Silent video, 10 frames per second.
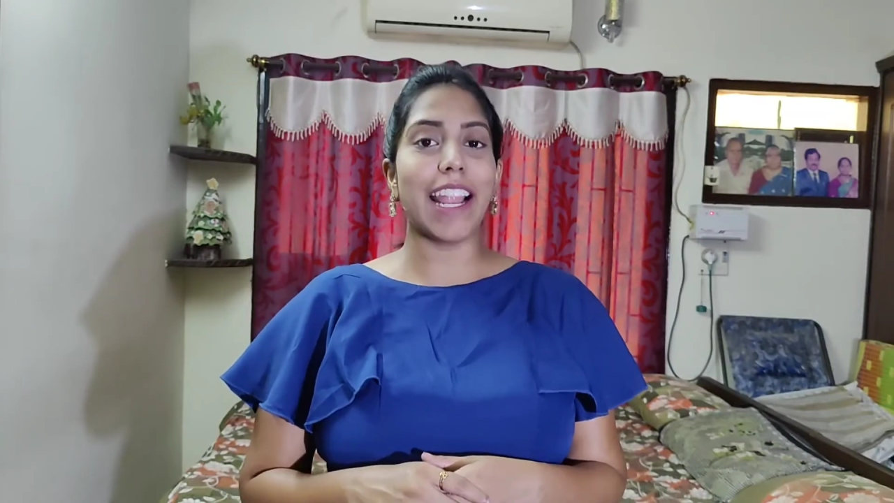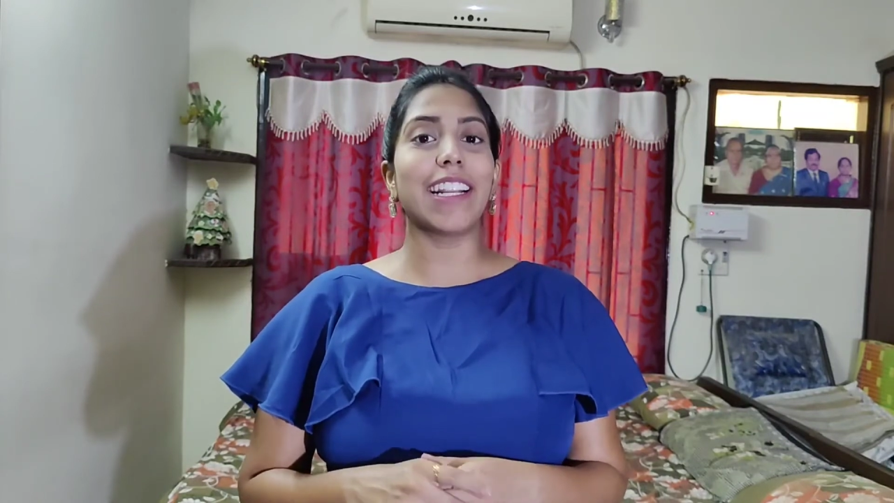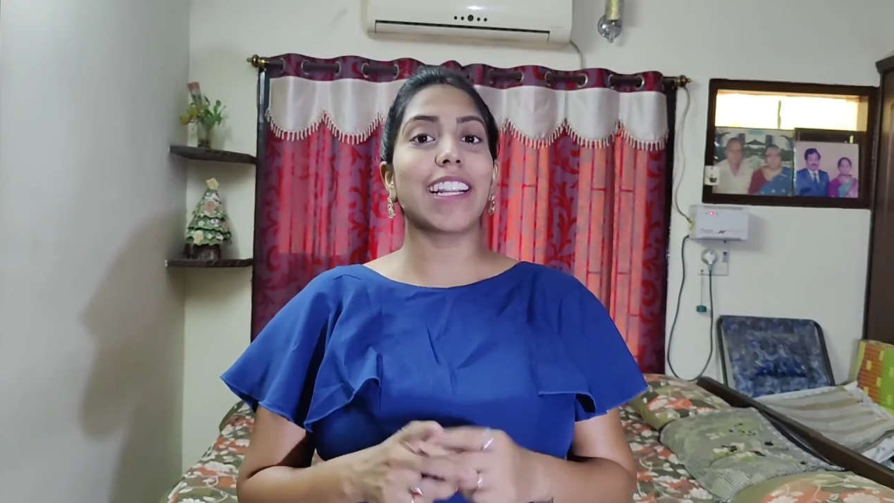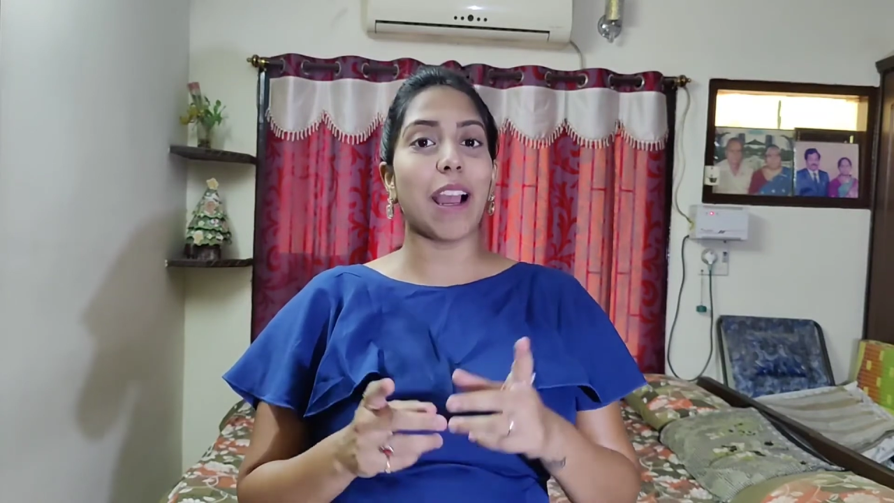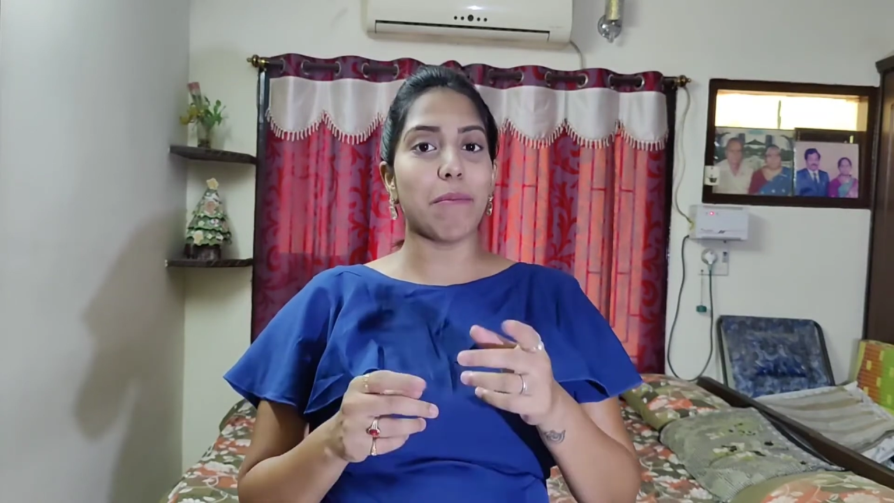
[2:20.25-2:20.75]

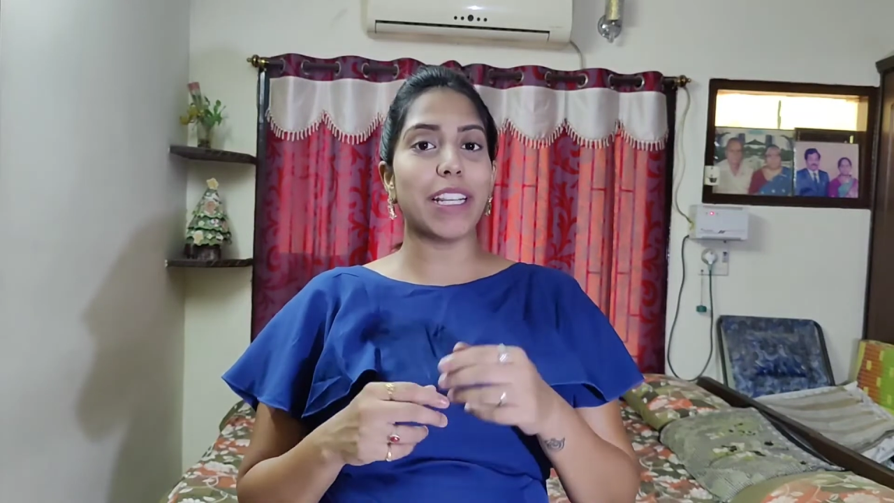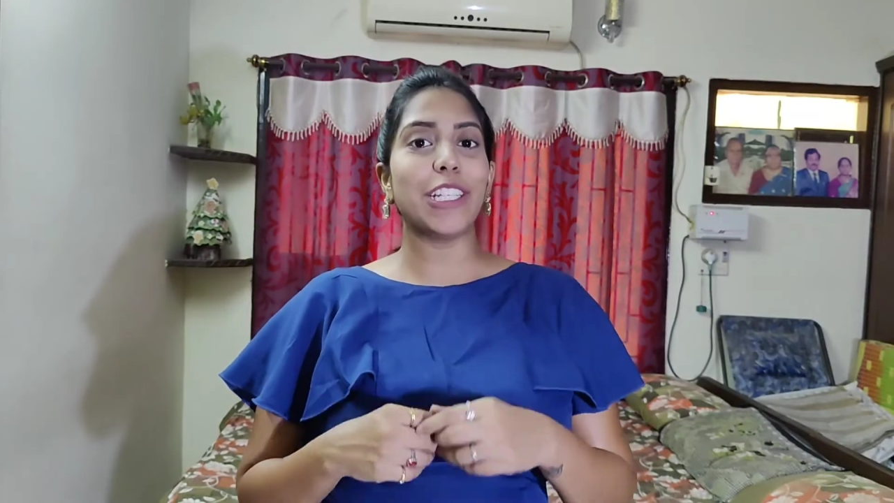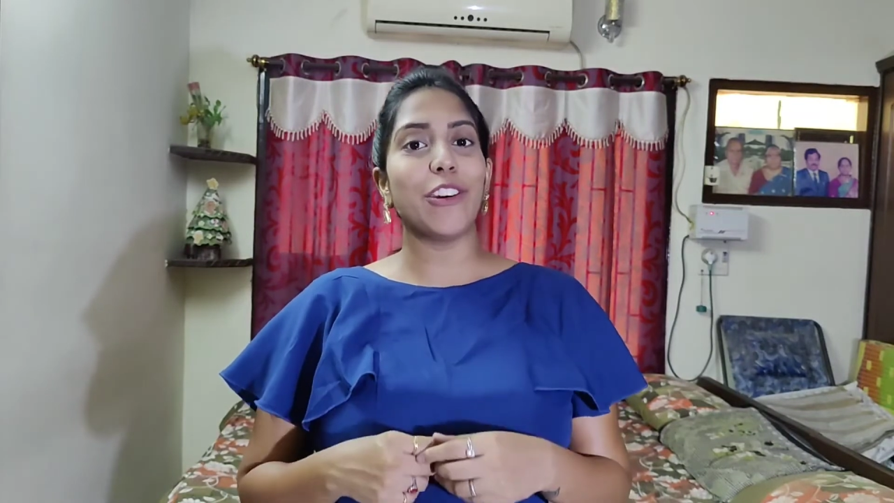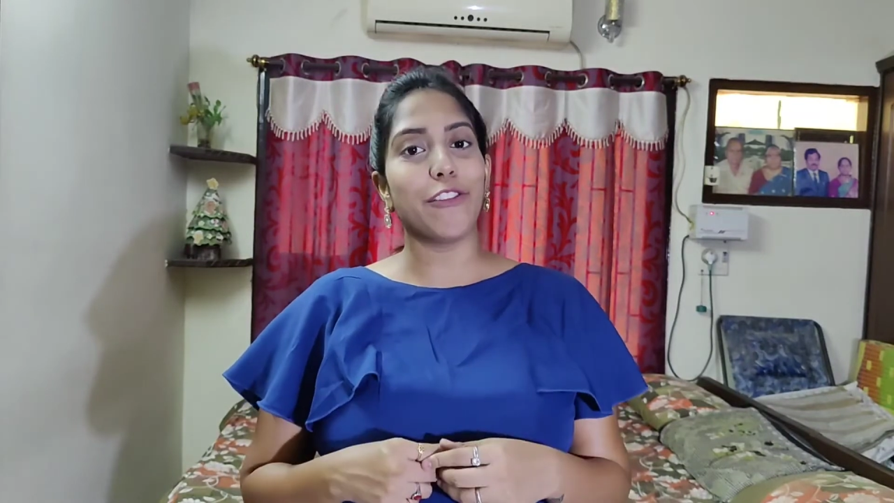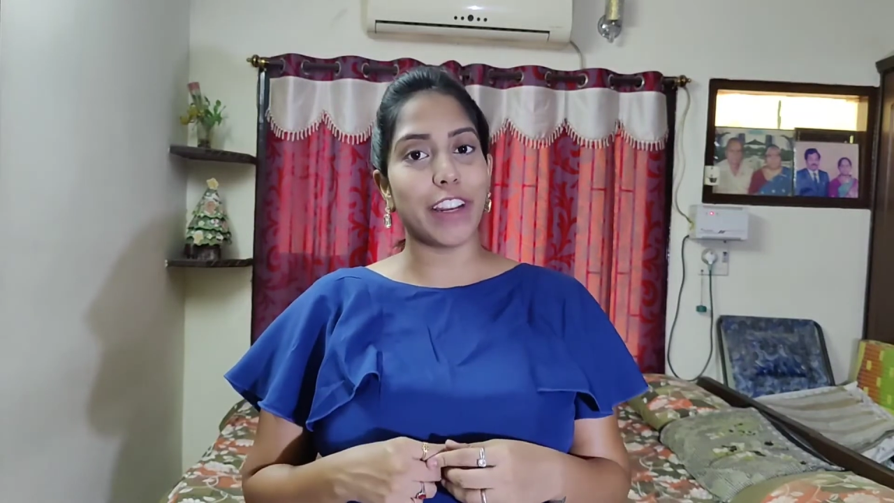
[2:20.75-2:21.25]
and
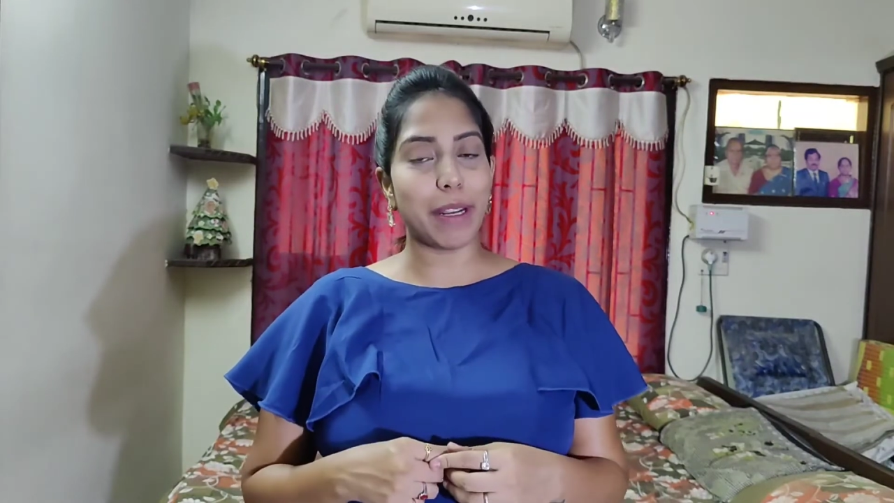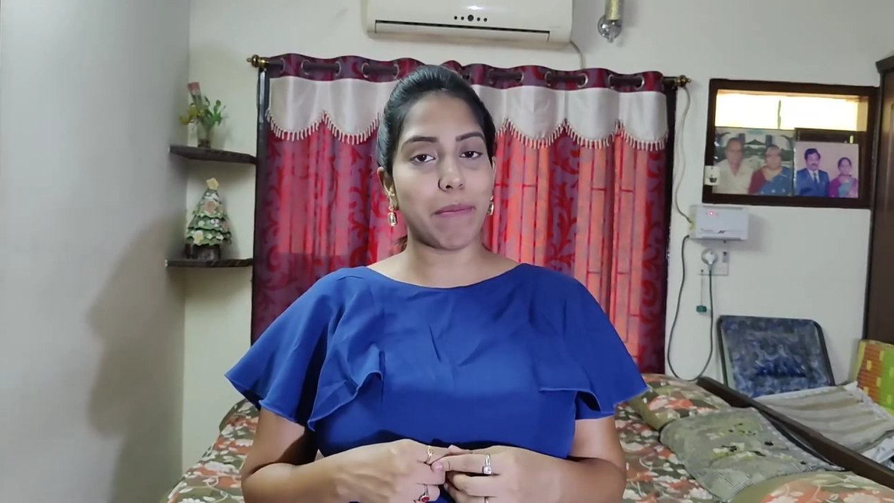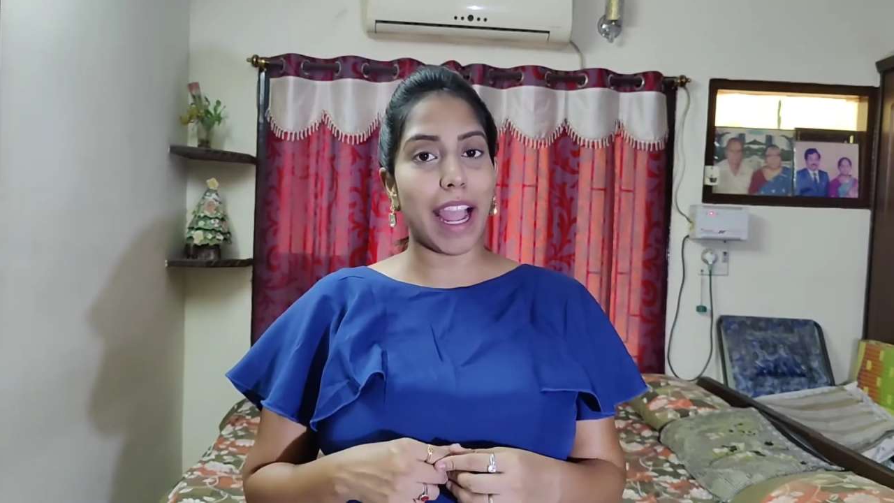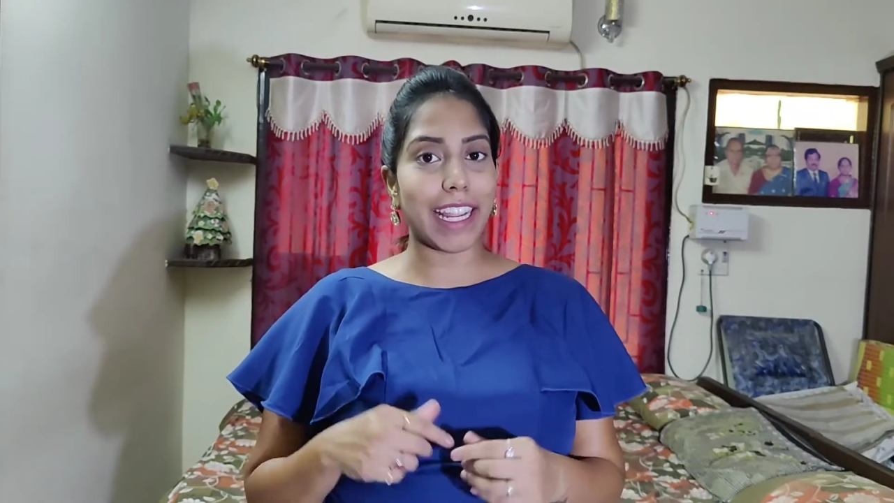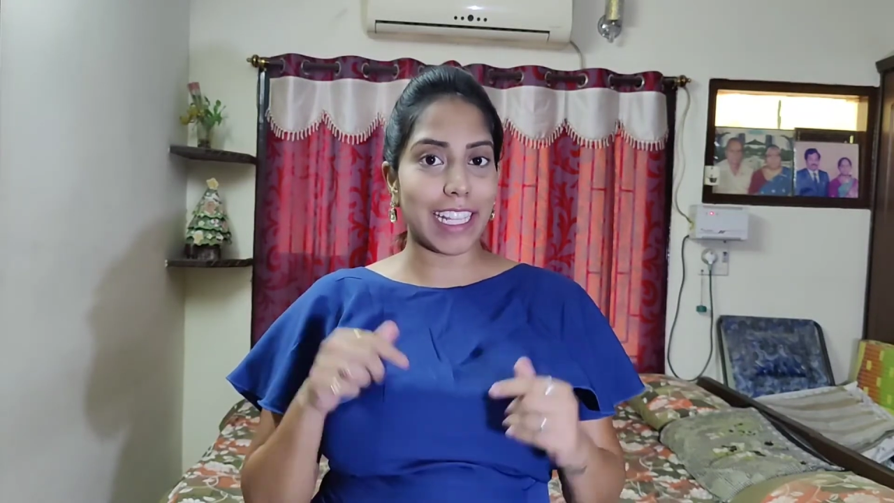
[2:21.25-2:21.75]
comment your
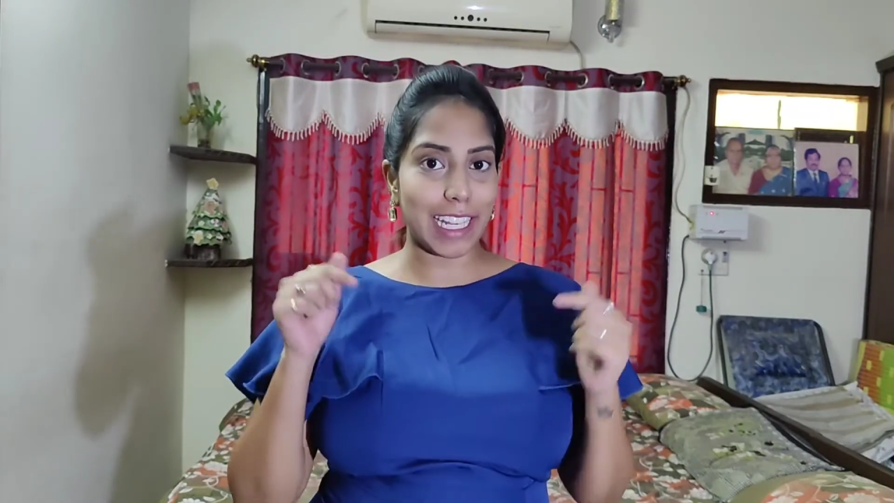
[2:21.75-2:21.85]
feedback